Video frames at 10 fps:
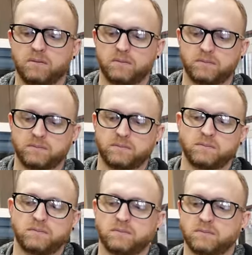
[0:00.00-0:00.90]

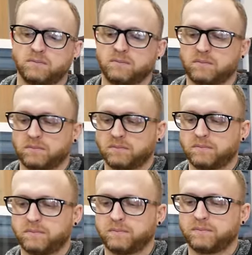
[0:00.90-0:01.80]

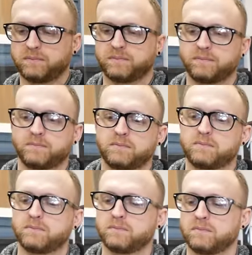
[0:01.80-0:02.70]

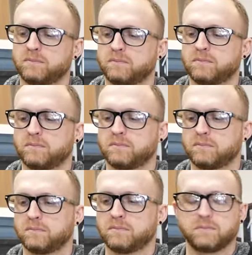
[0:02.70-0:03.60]

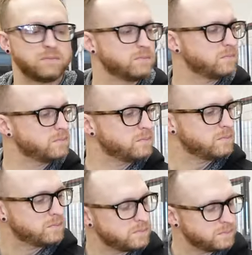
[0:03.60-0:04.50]
No words are spoken by the person on screen.